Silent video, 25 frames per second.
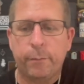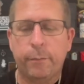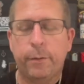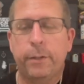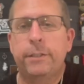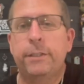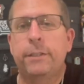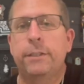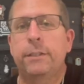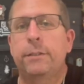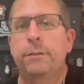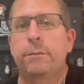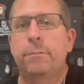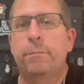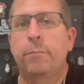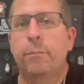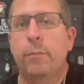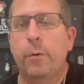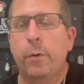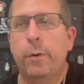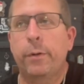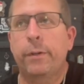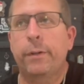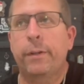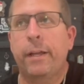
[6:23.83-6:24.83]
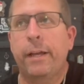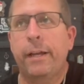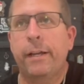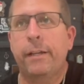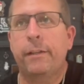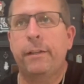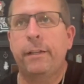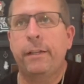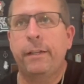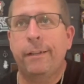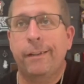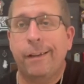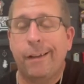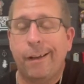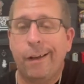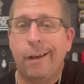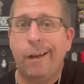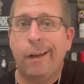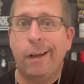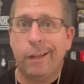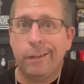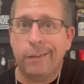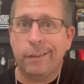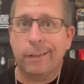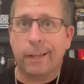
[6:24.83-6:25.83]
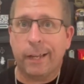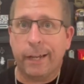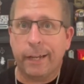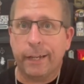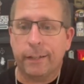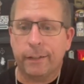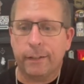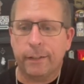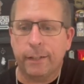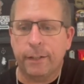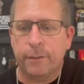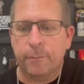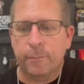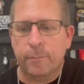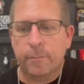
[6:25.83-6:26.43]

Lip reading: which is more than likely unlikely,